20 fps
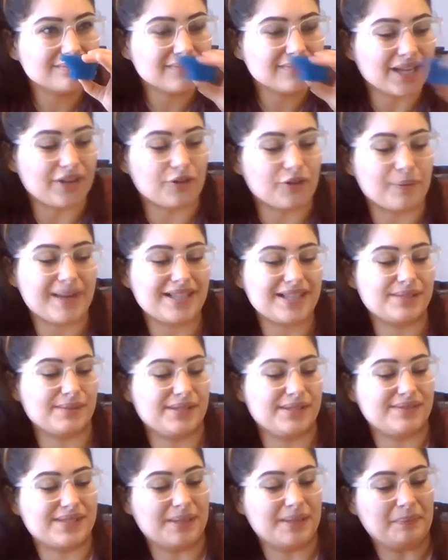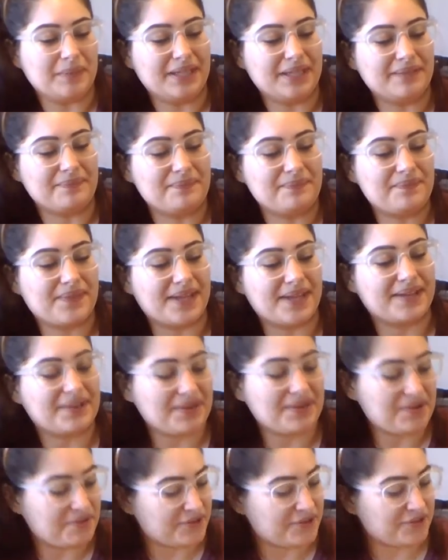It reminds me of something. I don't
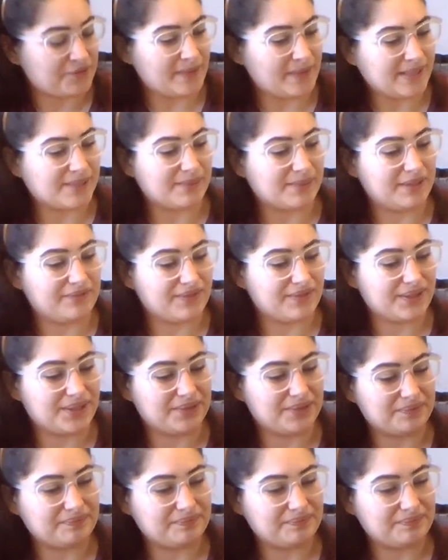know what it reminds me of though.